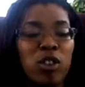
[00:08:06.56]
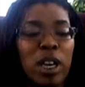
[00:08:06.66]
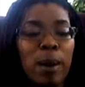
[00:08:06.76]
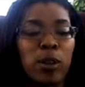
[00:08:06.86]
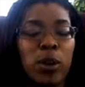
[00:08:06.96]

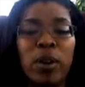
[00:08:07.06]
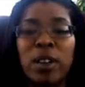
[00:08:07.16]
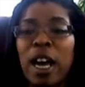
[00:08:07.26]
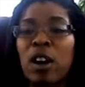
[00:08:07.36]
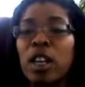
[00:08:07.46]
chapter on
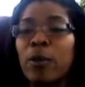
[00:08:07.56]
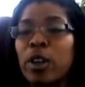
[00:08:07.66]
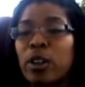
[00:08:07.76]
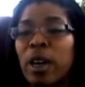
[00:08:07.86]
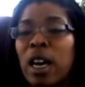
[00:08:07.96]
out, and
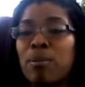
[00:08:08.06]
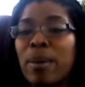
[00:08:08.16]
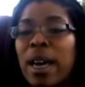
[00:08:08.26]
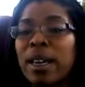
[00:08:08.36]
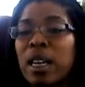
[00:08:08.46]
we're going to come
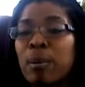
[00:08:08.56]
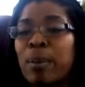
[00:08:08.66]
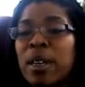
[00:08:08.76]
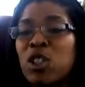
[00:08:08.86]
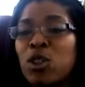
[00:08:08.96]
back, and I
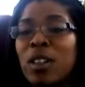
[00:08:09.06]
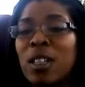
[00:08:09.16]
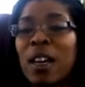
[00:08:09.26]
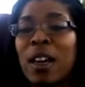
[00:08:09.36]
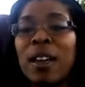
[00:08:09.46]
bid you good
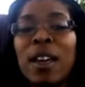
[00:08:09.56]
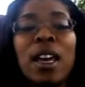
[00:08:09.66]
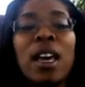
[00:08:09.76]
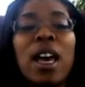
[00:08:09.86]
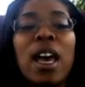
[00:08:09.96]
day
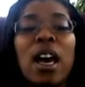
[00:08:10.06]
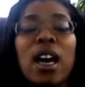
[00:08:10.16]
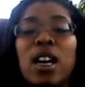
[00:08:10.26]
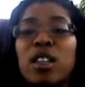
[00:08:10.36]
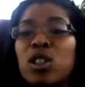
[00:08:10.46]

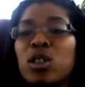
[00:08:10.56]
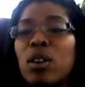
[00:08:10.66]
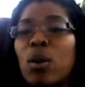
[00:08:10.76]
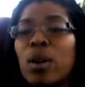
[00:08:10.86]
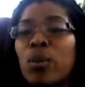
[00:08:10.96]

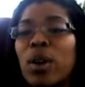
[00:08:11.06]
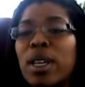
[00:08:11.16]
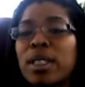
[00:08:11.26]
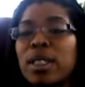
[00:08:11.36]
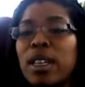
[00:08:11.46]
on
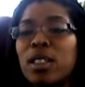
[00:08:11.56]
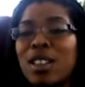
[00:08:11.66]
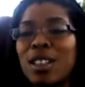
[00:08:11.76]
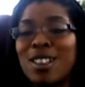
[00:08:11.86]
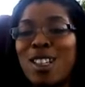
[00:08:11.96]
Wednesday to
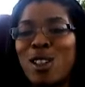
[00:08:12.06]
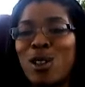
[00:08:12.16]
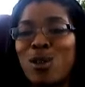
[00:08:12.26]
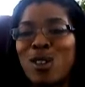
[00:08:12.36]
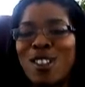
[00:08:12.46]

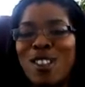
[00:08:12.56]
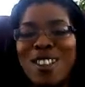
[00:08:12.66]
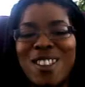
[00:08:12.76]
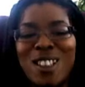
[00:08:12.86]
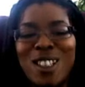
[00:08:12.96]
continue
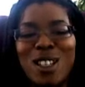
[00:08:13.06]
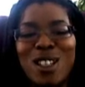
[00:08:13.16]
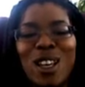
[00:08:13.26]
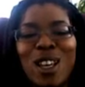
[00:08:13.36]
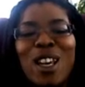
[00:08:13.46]
discussing
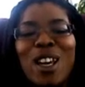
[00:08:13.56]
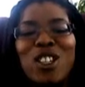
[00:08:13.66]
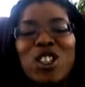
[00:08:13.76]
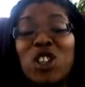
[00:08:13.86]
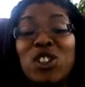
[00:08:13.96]
this.
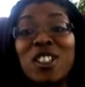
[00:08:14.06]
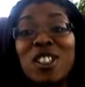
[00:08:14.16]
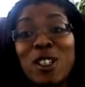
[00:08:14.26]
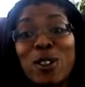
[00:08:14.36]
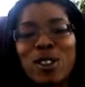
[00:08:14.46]
Jesus
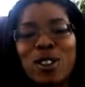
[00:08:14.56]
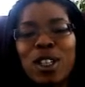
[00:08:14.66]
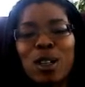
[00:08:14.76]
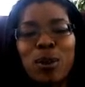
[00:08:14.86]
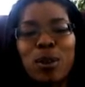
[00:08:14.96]
clears the
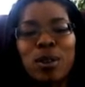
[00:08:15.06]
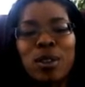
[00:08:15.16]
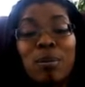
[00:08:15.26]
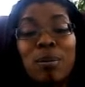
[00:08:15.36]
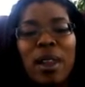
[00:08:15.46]
temples.
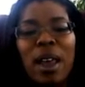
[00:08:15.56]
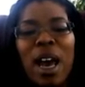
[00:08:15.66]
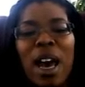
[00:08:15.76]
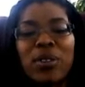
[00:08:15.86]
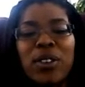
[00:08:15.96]

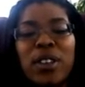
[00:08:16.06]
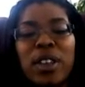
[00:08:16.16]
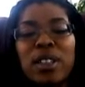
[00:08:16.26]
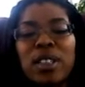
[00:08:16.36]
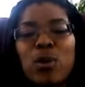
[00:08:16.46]
After
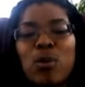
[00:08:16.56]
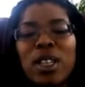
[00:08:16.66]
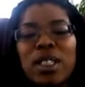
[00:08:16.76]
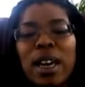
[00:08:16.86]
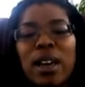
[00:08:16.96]
this, he
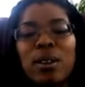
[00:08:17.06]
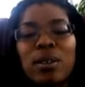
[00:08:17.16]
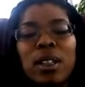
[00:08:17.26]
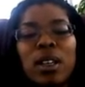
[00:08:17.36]
went down